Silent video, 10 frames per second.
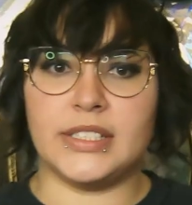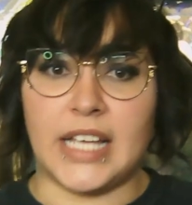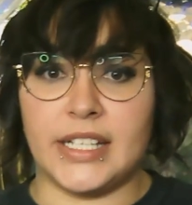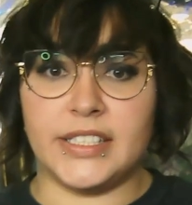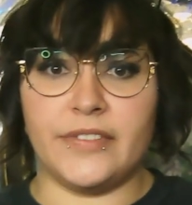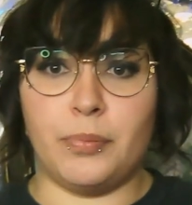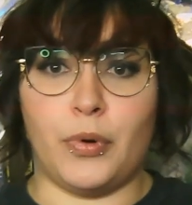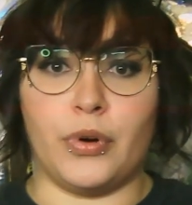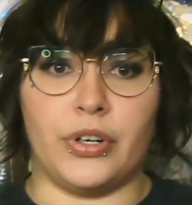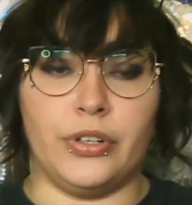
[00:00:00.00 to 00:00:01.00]
Signs of a
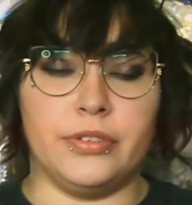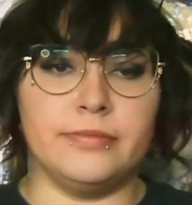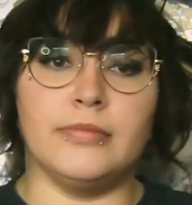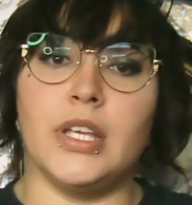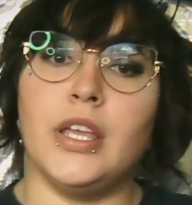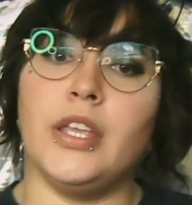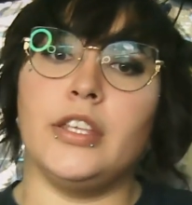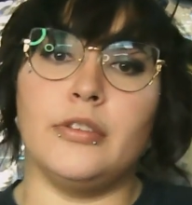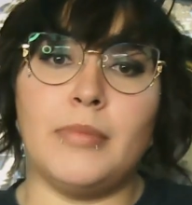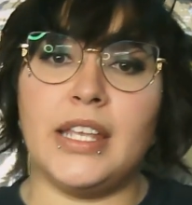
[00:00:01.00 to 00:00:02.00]
portal.
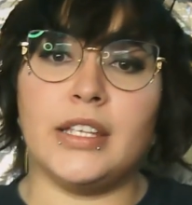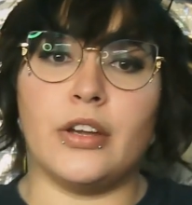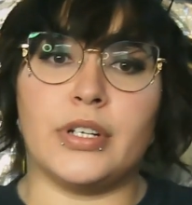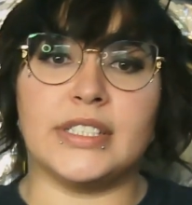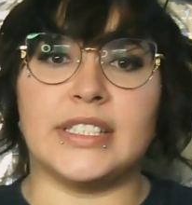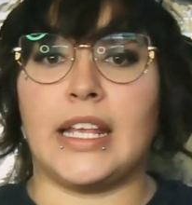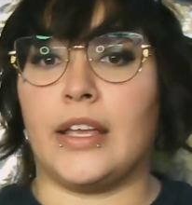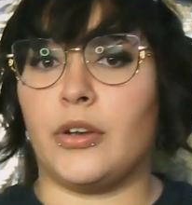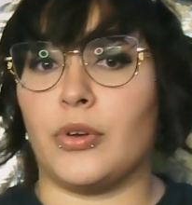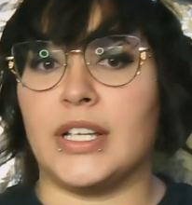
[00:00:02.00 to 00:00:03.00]
You might notice an
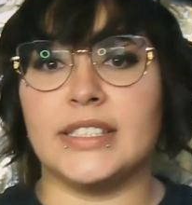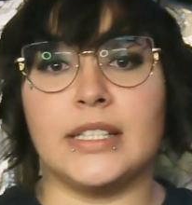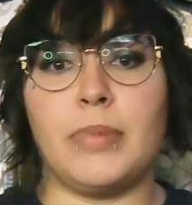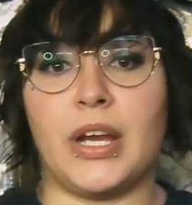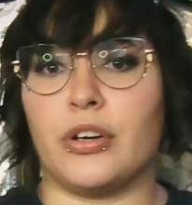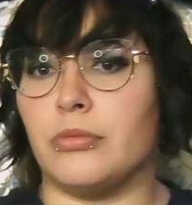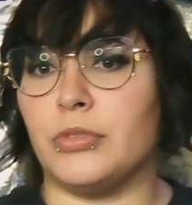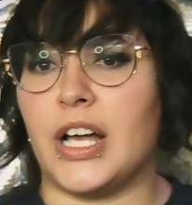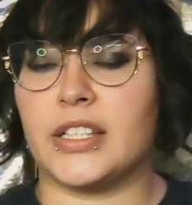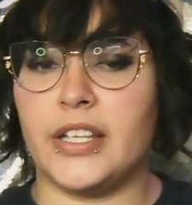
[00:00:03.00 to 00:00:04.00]
increase in paranormal